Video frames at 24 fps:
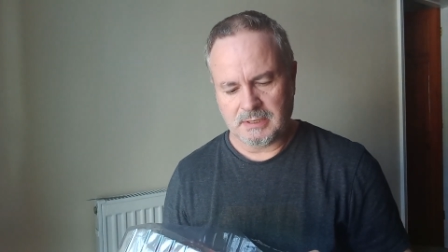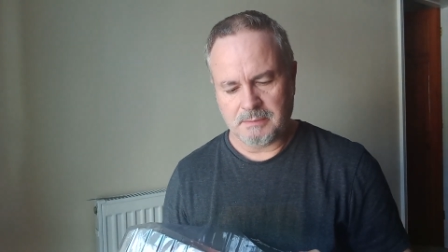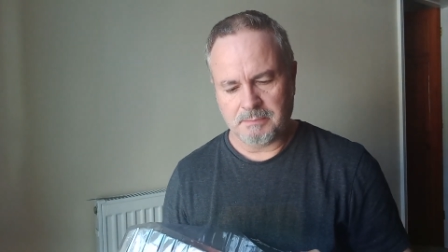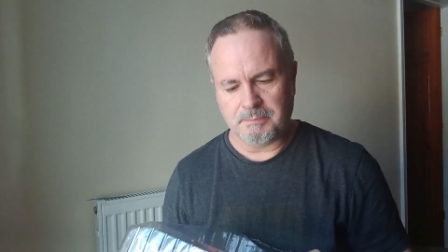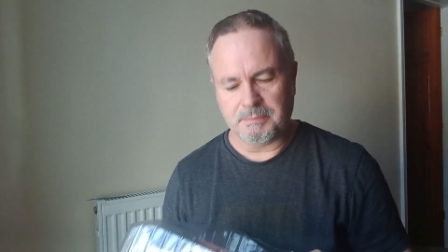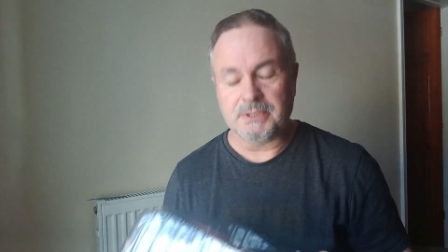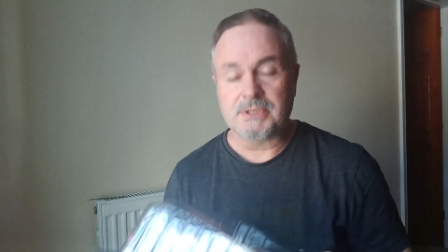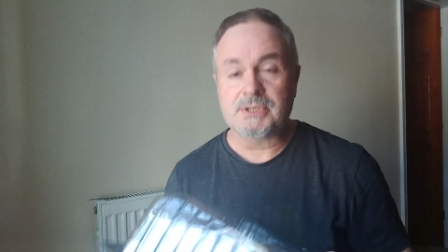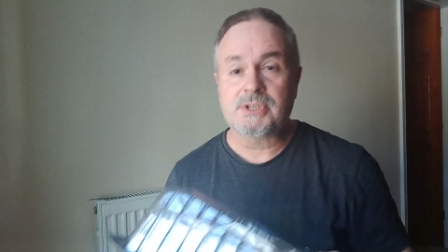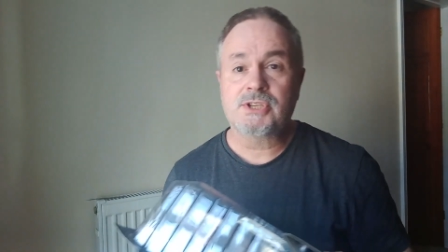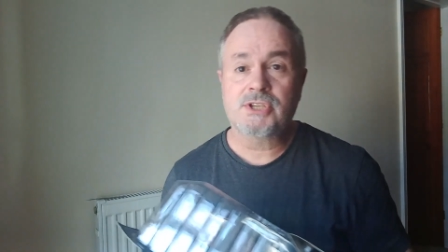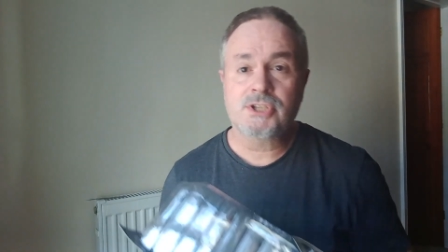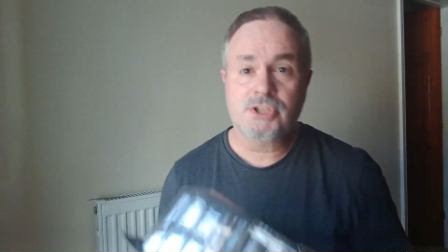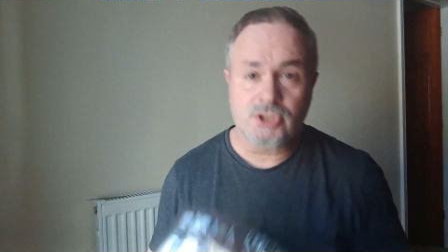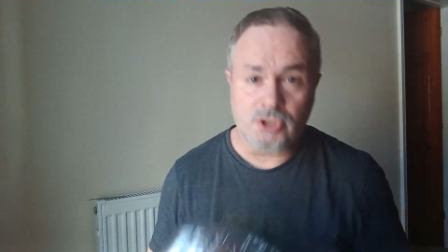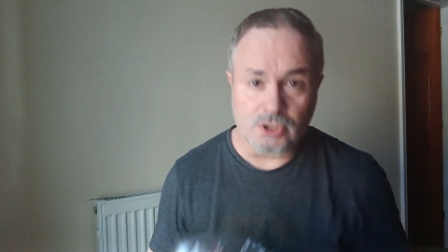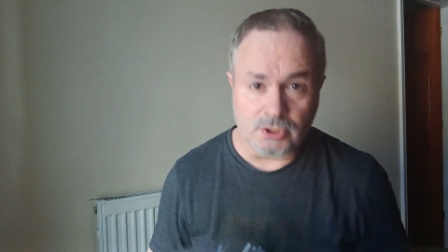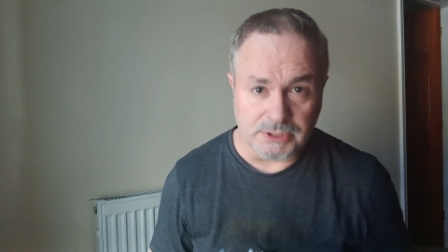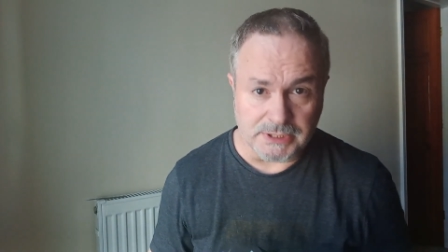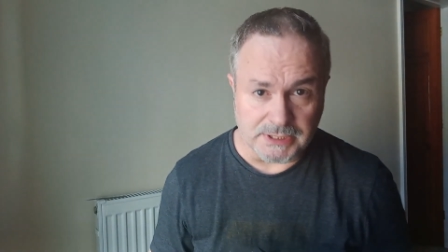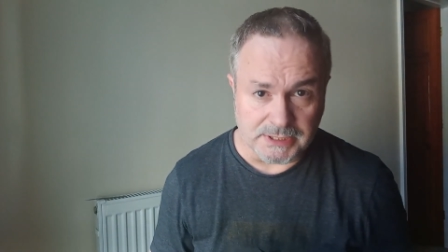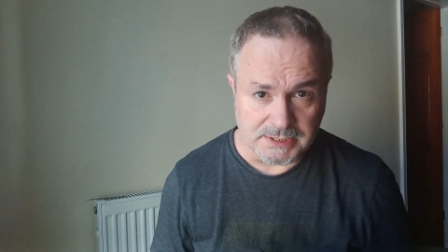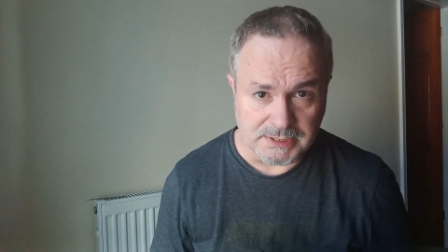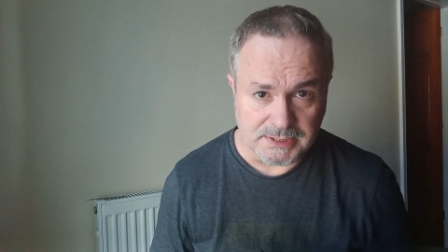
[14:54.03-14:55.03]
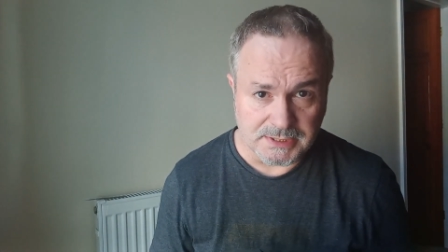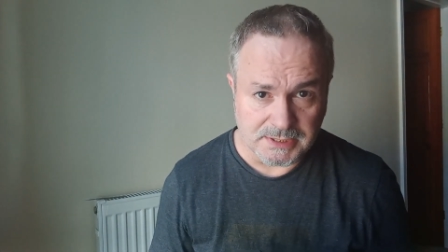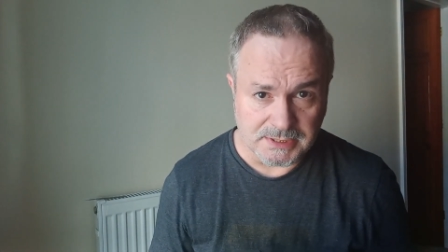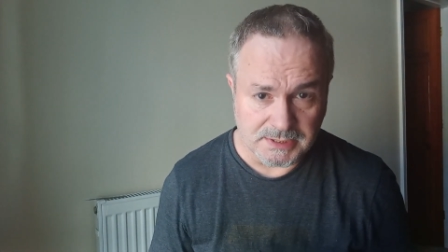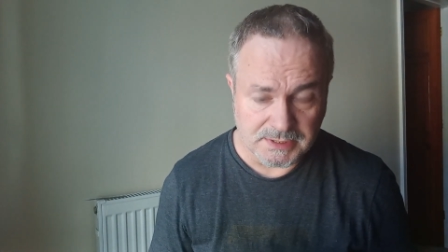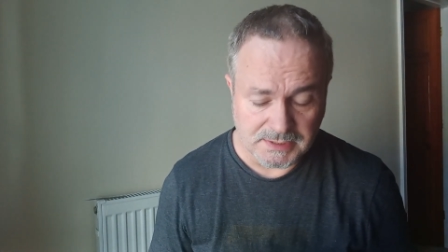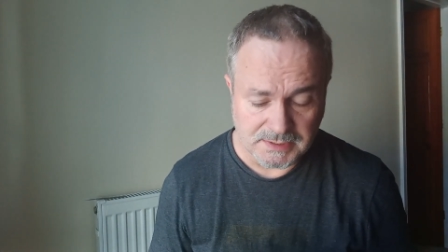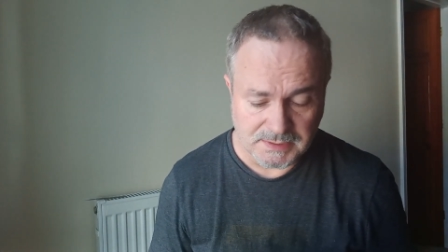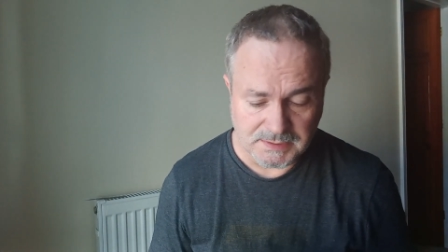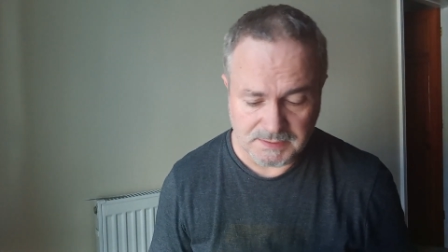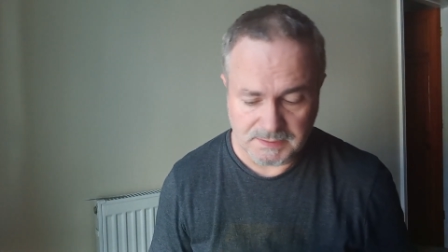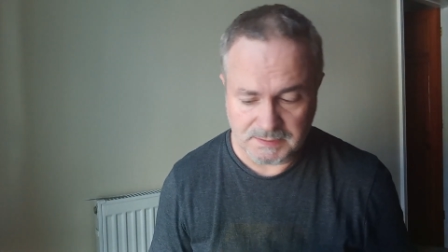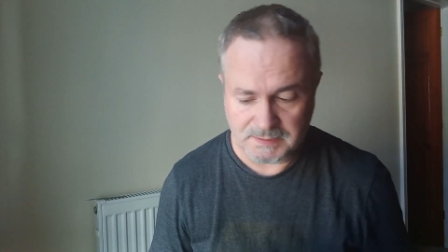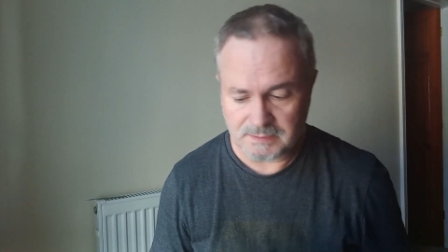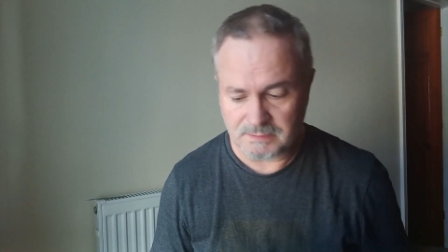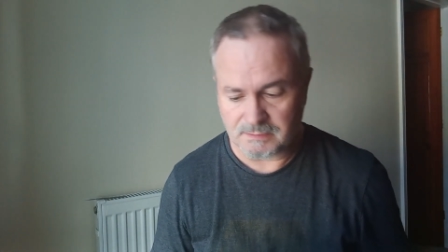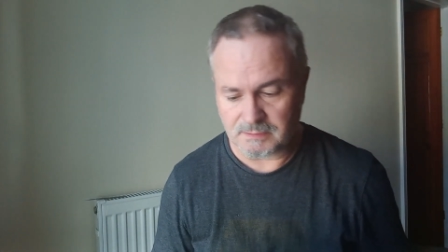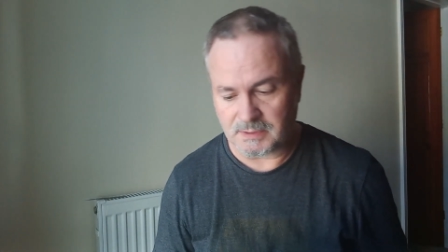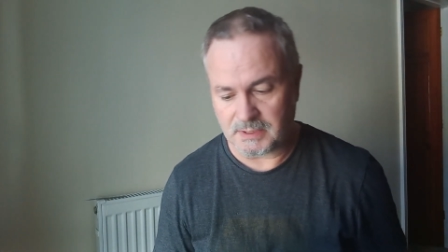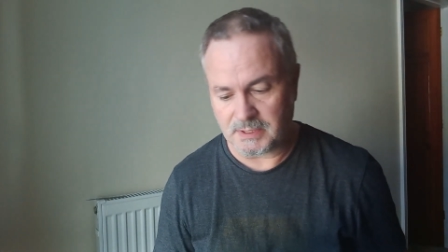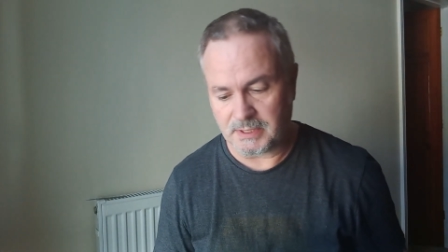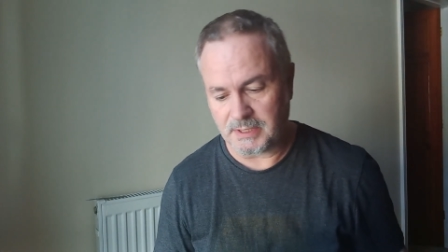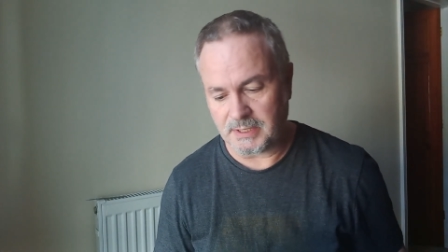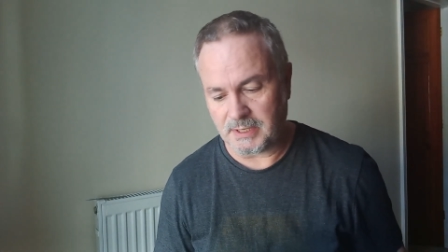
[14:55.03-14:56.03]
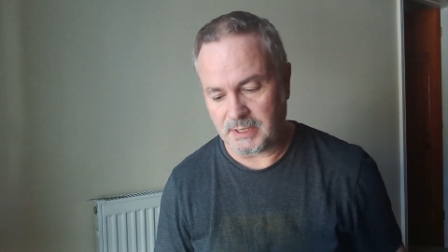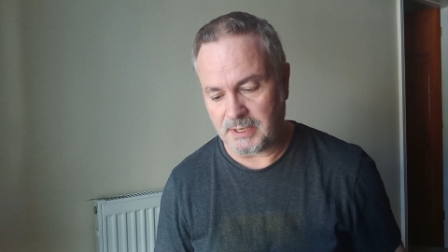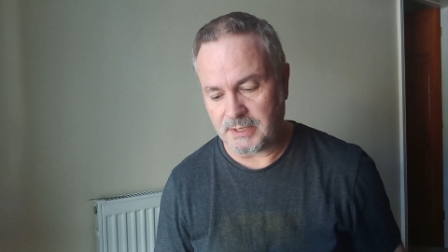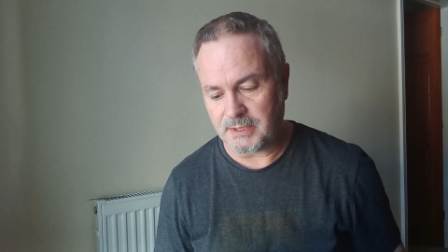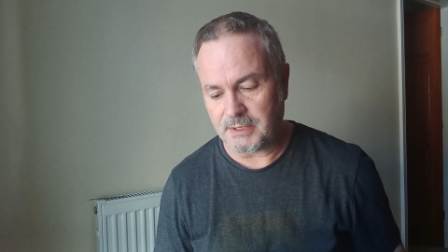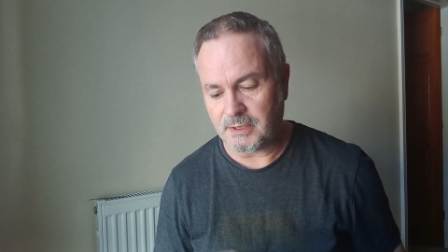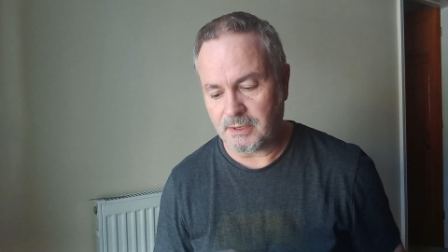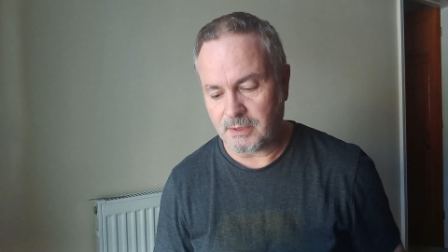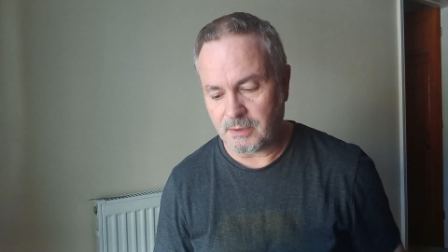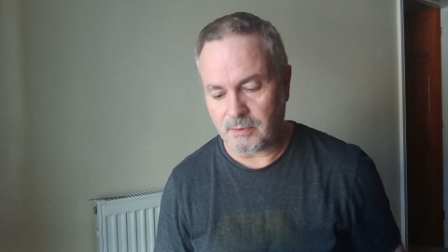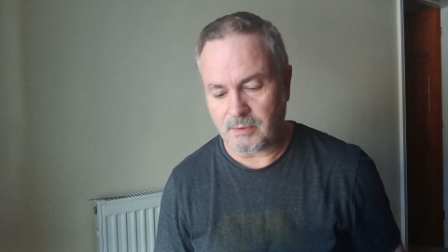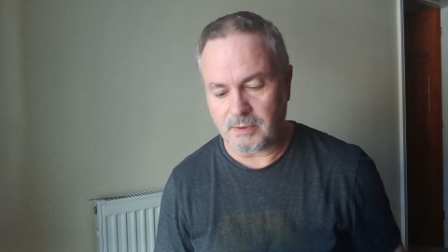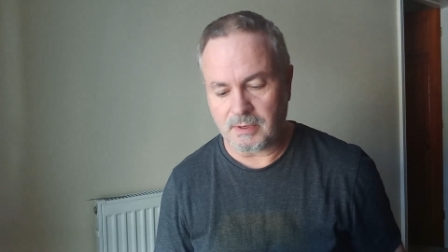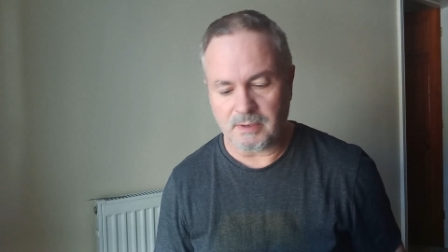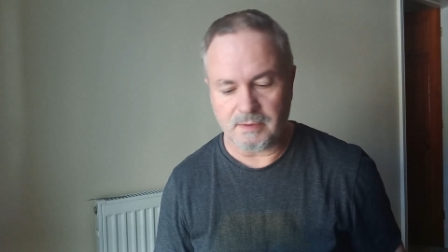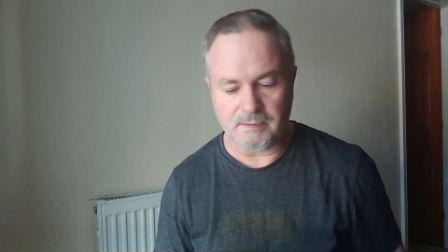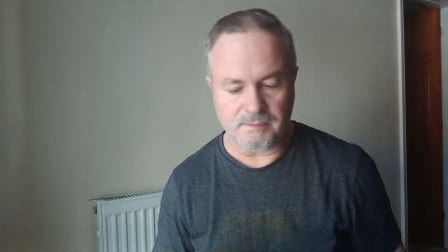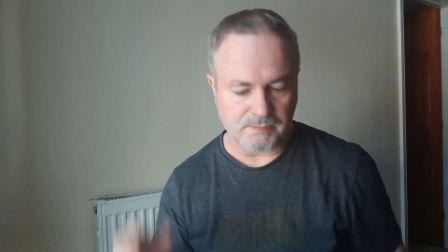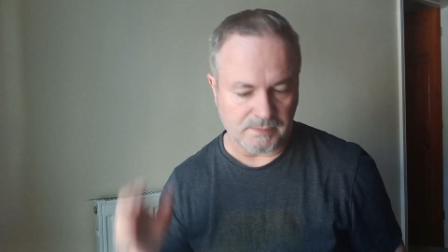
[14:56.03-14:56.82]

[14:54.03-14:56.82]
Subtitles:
But sod it, right? I know